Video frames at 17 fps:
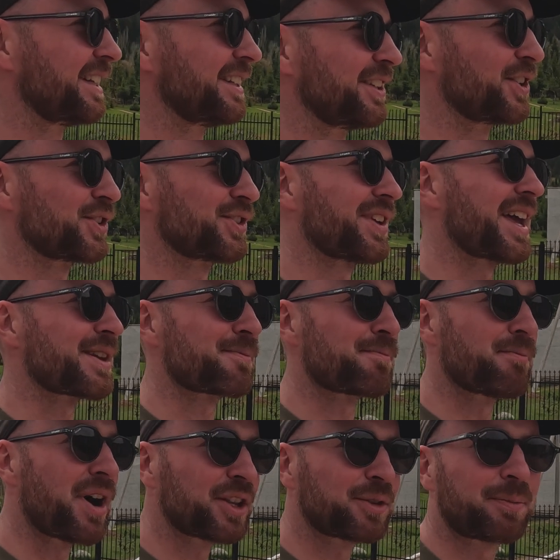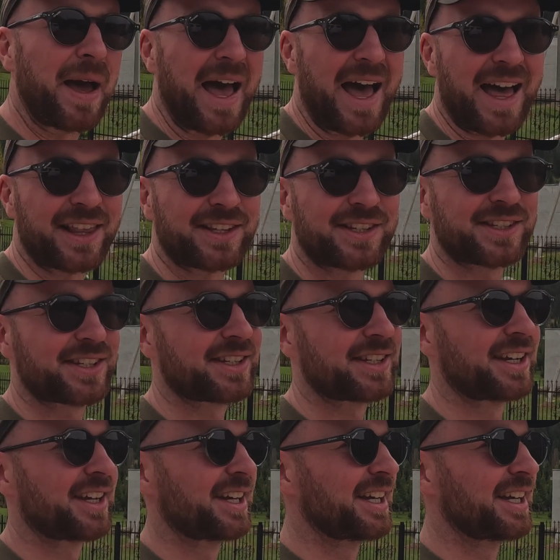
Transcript: There's like mud baths,